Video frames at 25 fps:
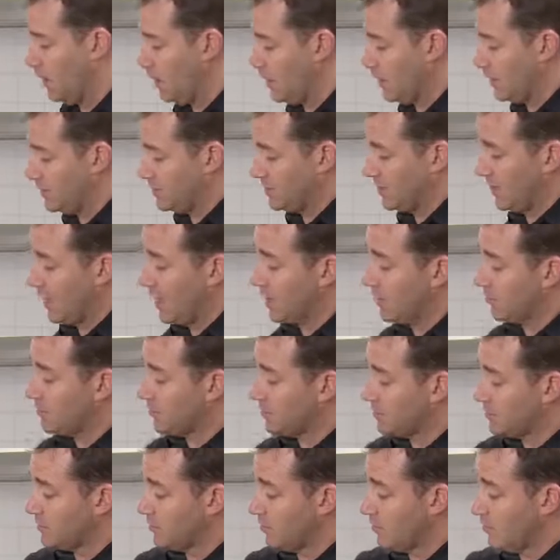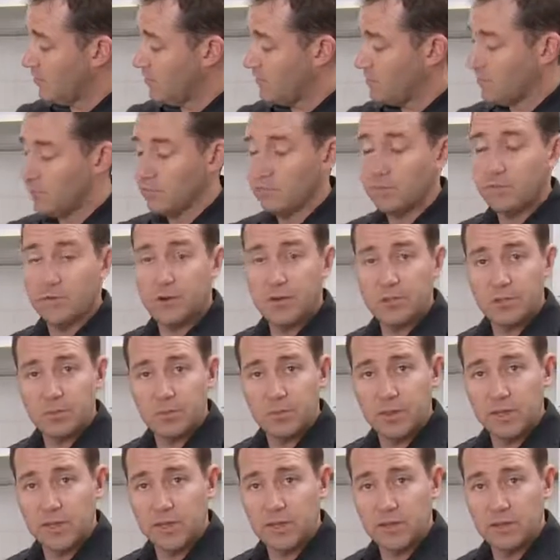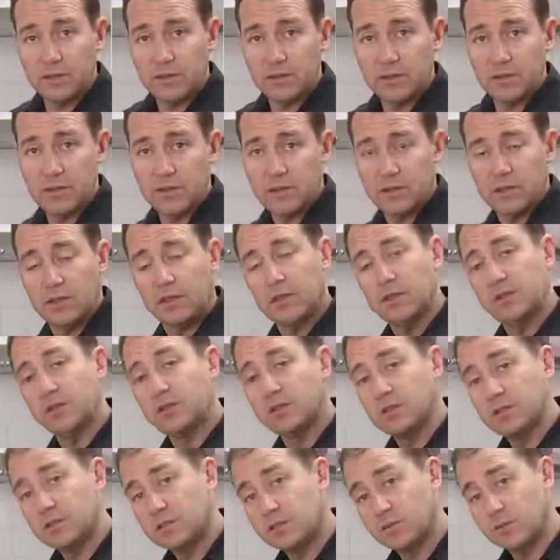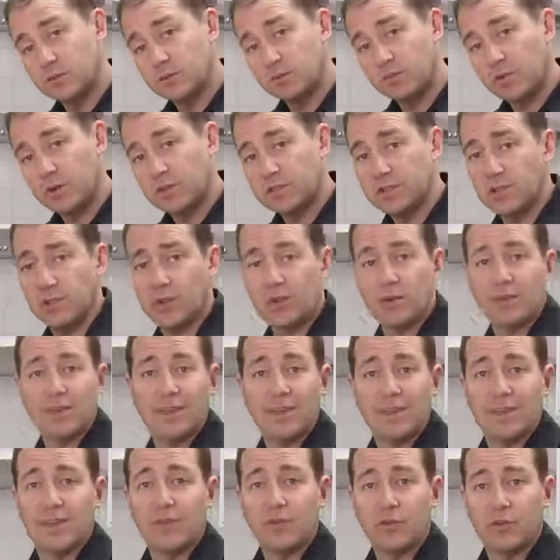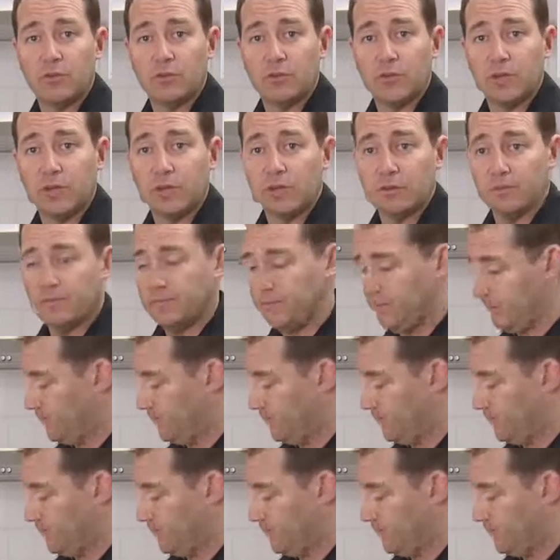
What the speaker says: And it's allowing us to go from fresh bean to espresso in under a minute.